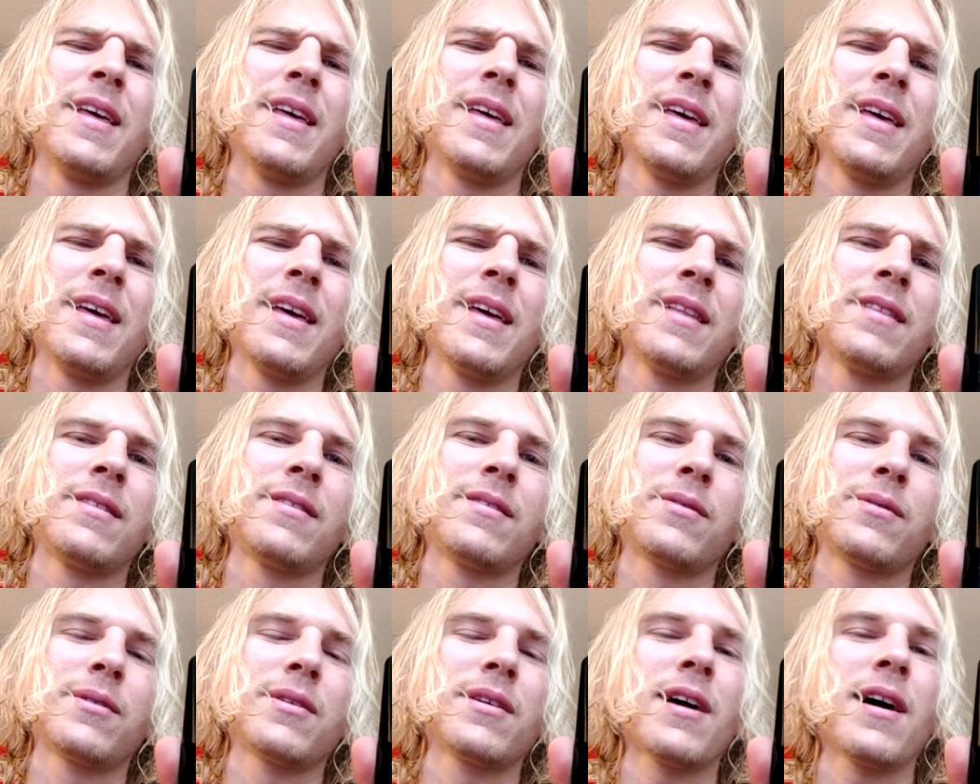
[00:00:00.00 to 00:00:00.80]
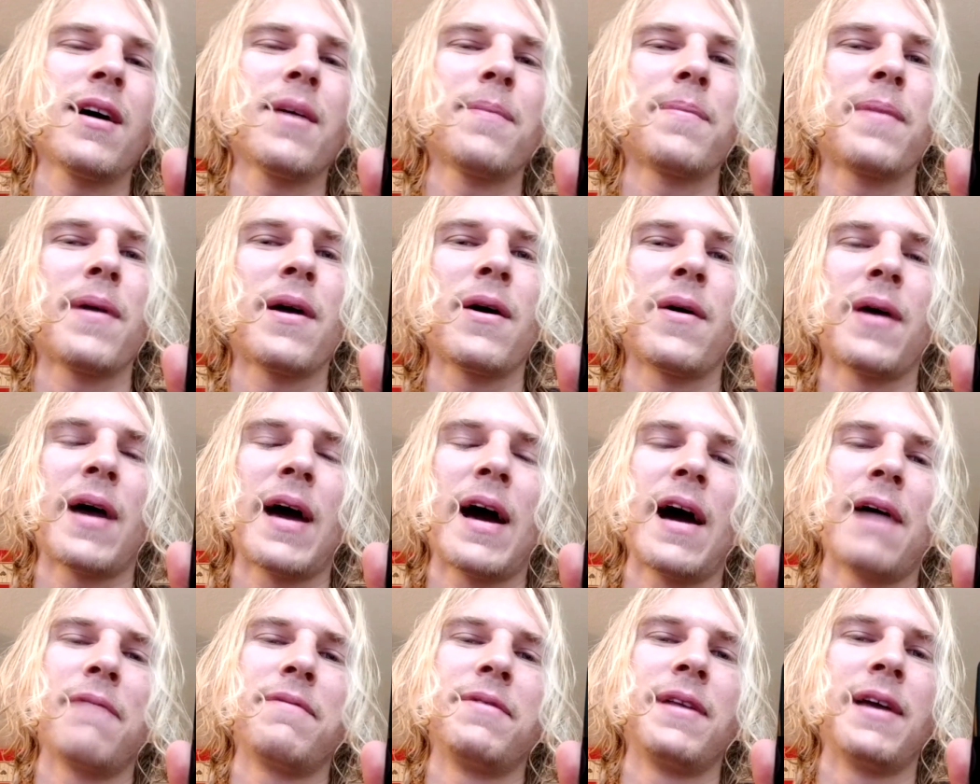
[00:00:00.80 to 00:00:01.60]
it's got about
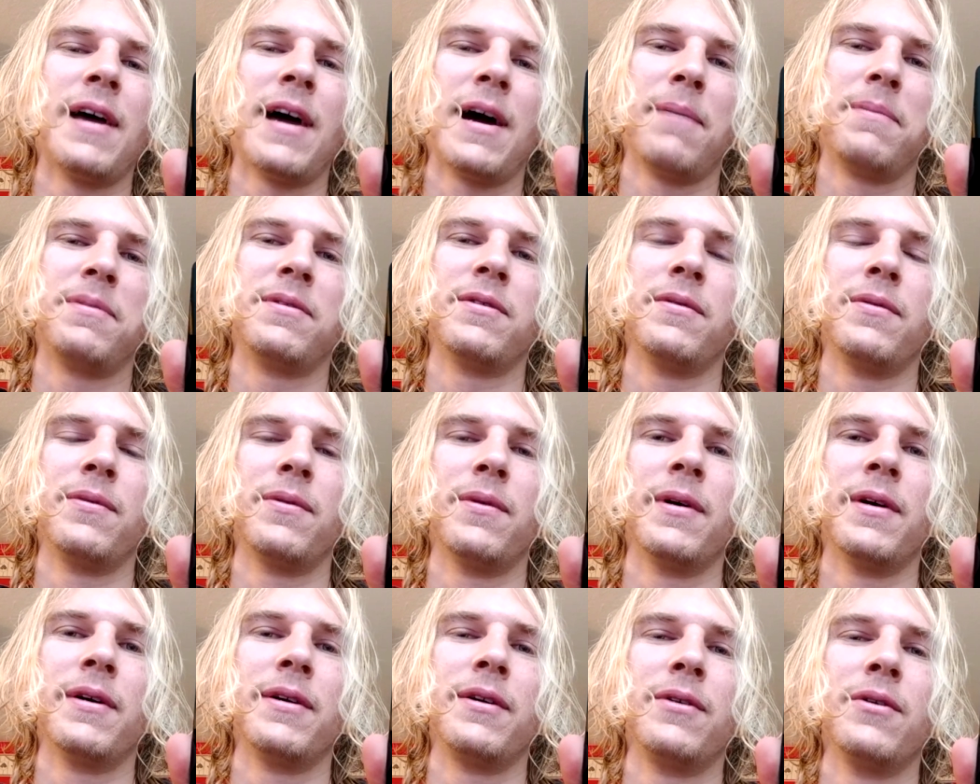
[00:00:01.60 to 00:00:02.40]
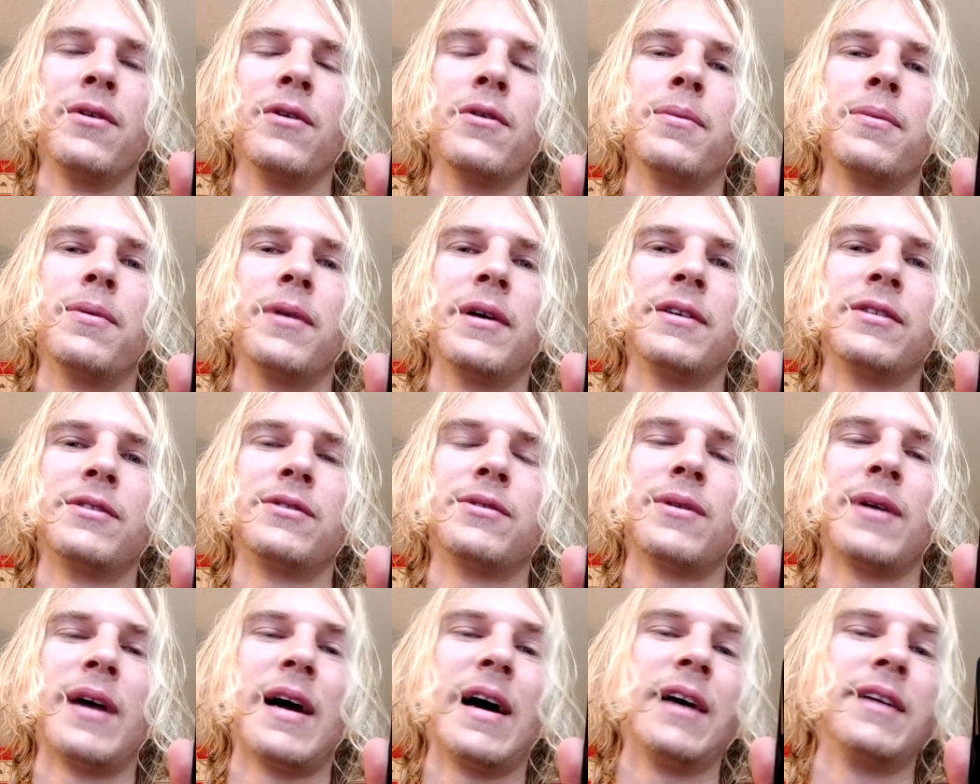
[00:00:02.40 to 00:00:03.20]
half the apps of what Google Play
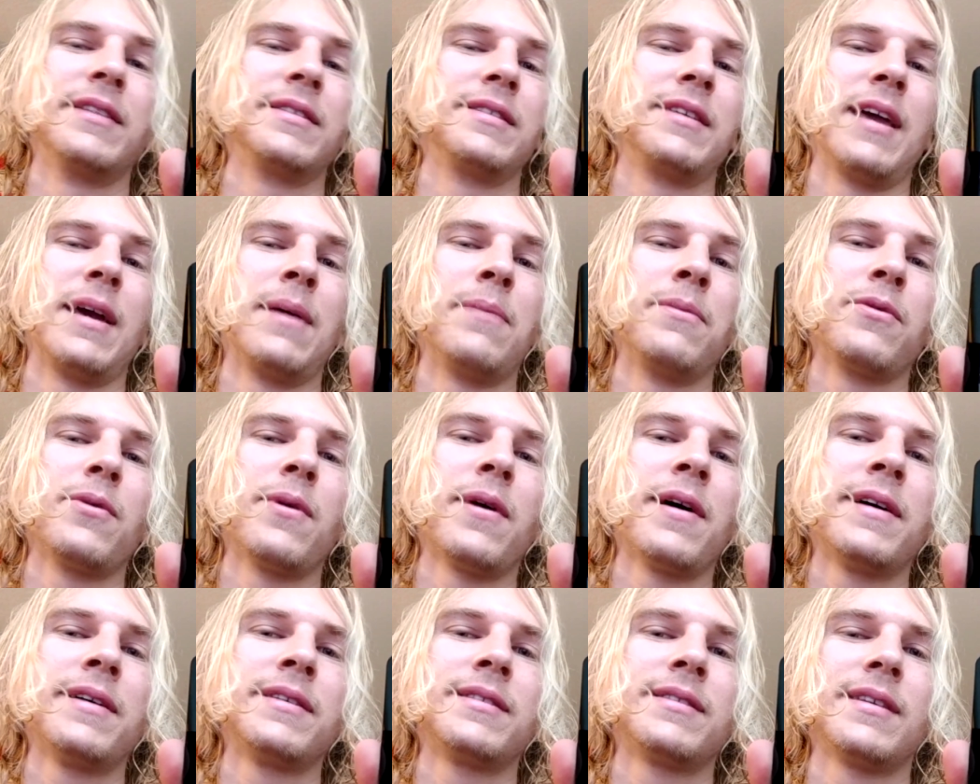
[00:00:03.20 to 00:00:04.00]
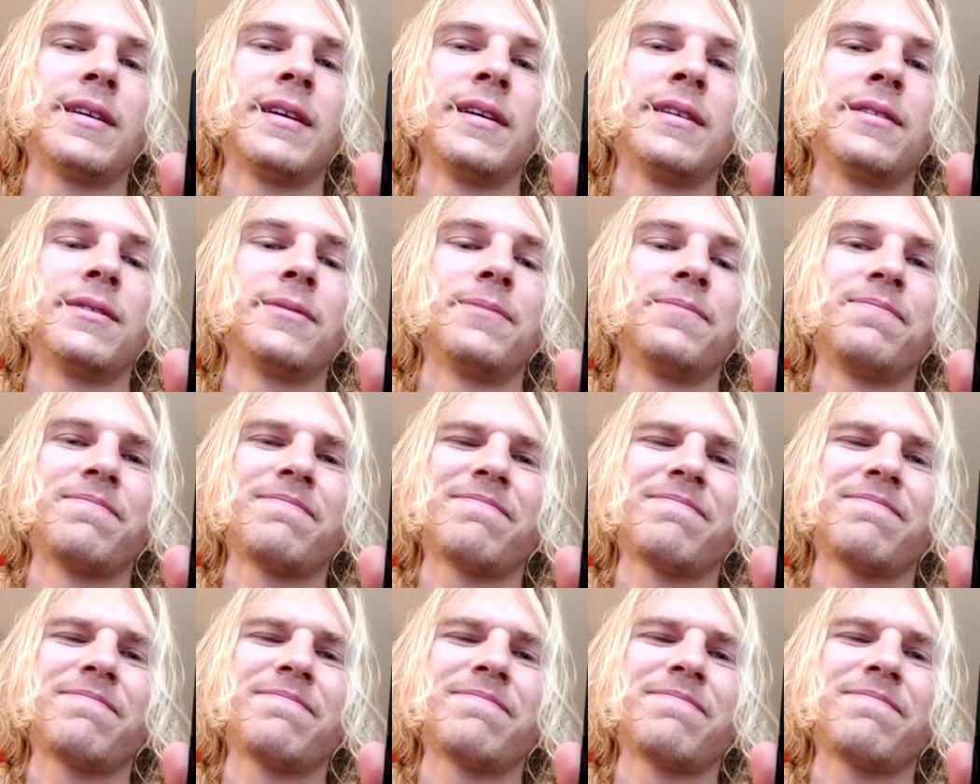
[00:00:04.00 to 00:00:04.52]
Store has games-wise, and